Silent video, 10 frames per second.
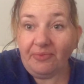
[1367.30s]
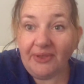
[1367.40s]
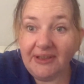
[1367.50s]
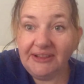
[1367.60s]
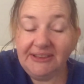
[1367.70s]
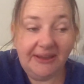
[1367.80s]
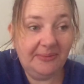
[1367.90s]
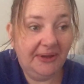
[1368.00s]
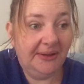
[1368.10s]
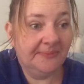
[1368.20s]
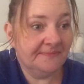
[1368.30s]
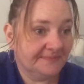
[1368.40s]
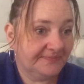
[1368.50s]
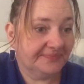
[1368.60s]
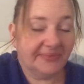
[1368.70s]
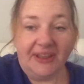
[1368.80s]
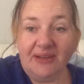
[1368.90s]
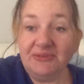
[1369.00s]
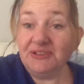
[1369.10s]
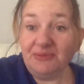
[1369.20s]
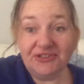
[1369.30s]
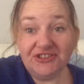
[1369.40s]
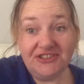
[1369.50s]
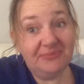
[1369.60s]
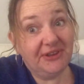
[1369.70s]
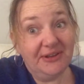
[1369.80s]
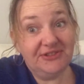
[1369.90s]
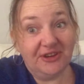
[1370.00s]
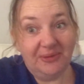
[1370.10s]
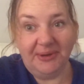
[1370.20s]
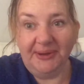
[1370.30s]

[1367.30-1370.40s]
And I'm just watching some YouTube.